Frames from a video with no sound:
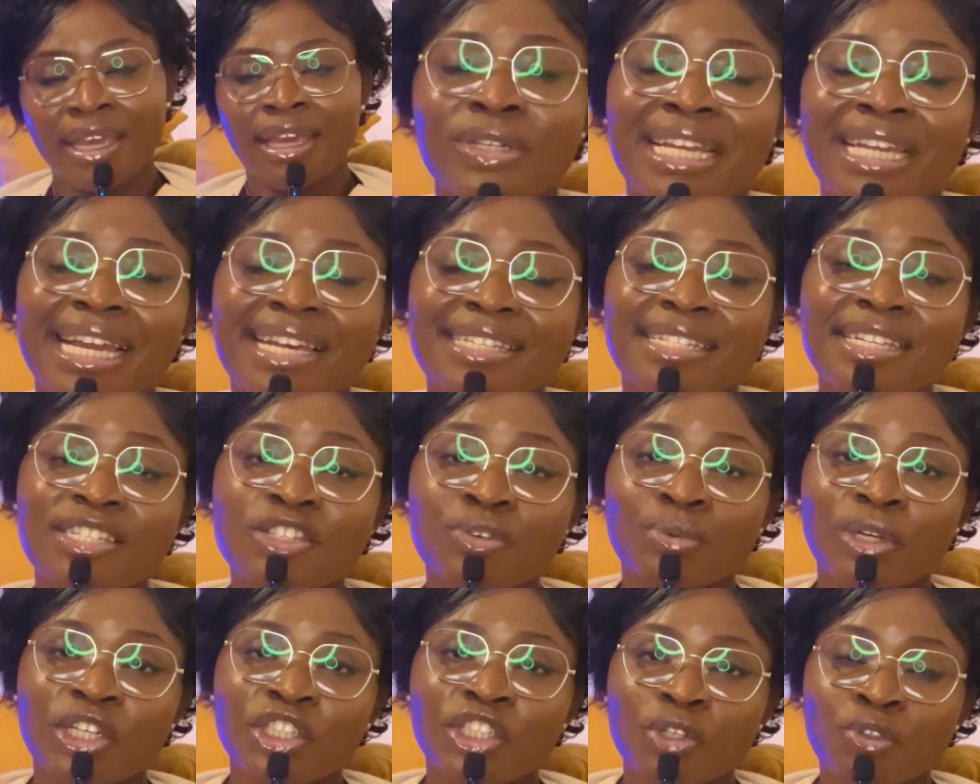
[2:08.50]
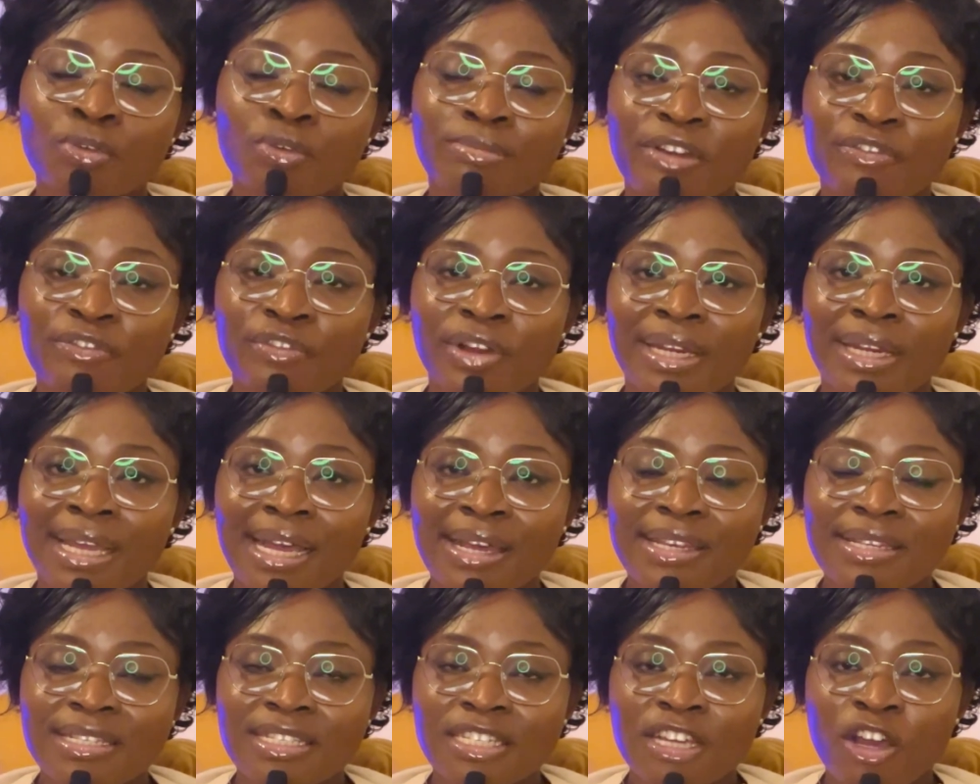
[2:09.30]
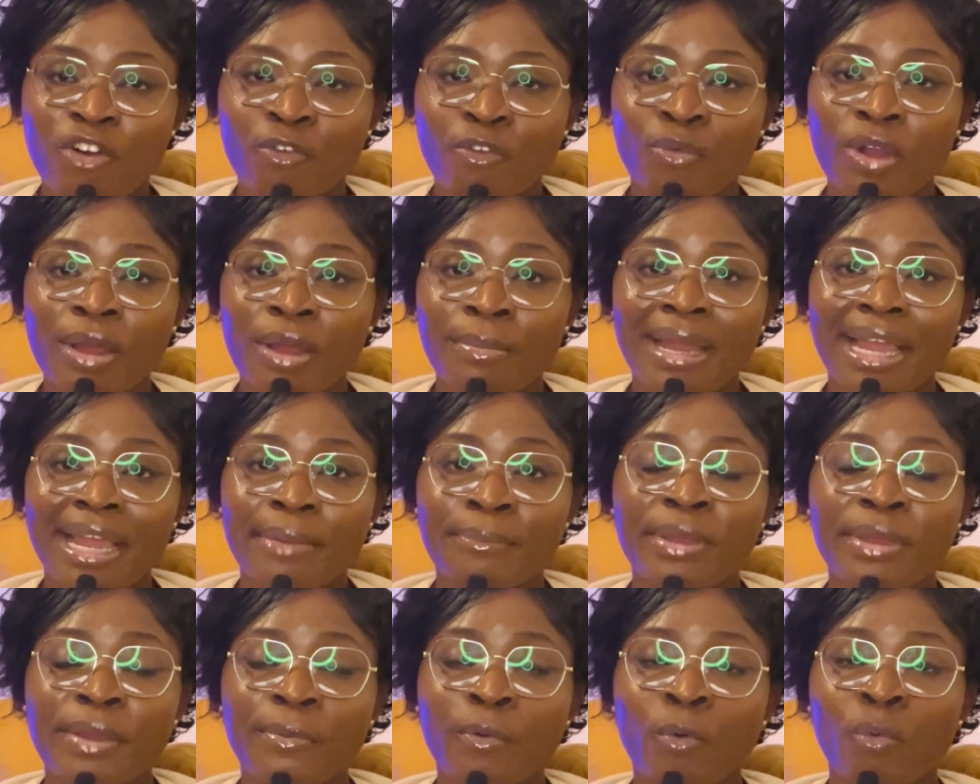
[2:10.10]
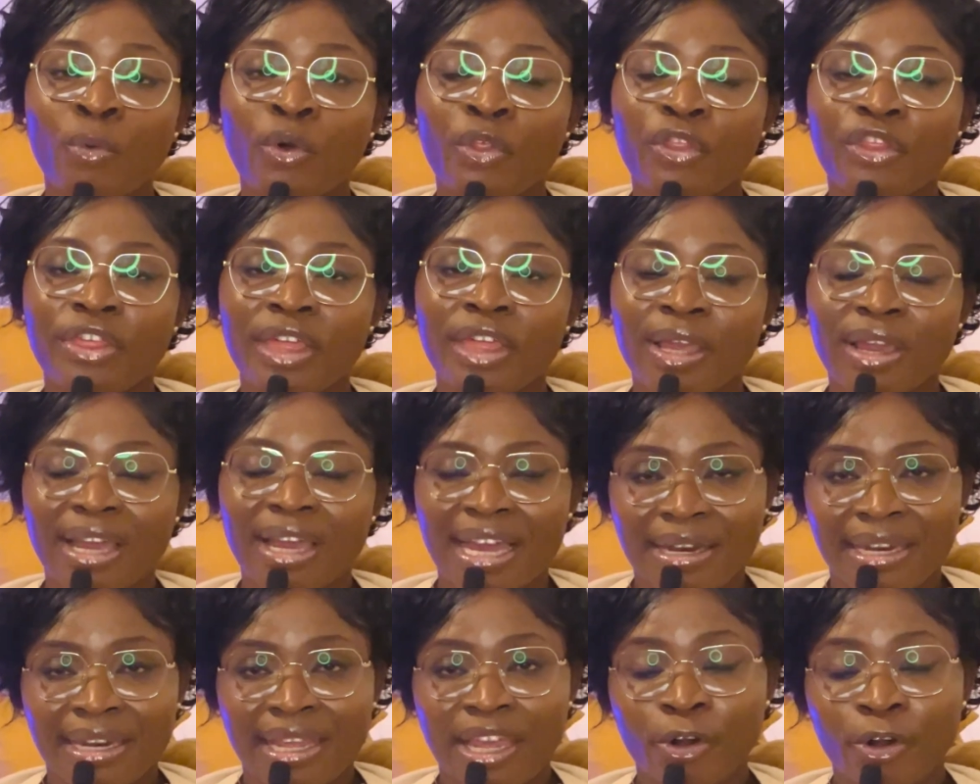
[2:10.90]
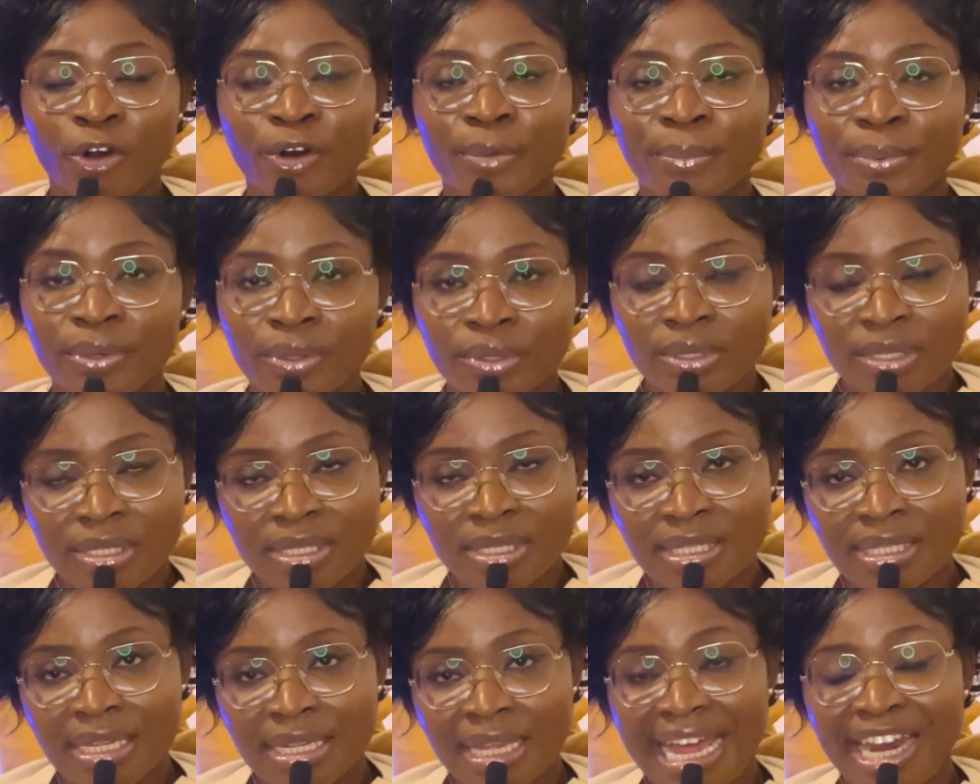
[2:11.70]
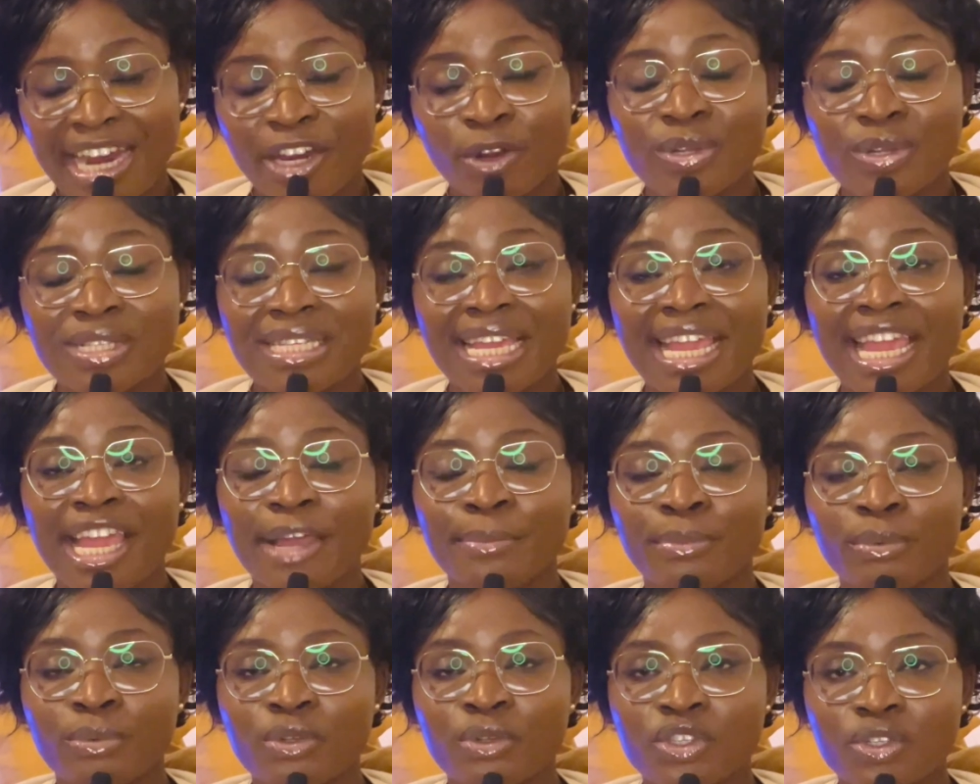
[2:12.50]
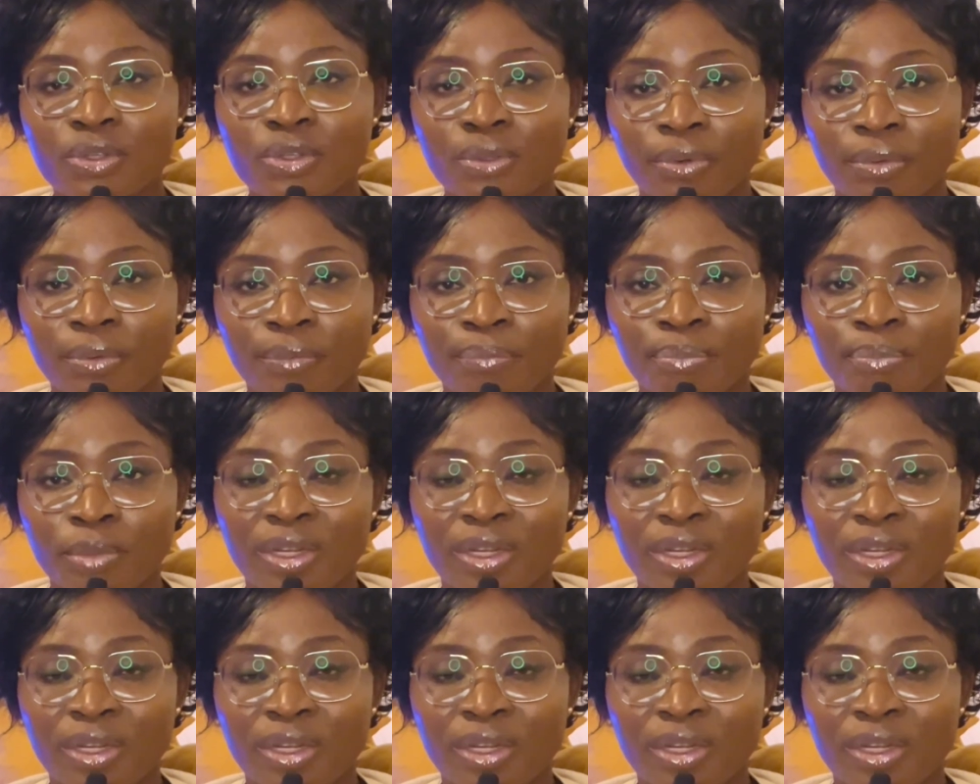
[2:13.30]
There are situations we might find ourselves whereby people will think can help us and not able to.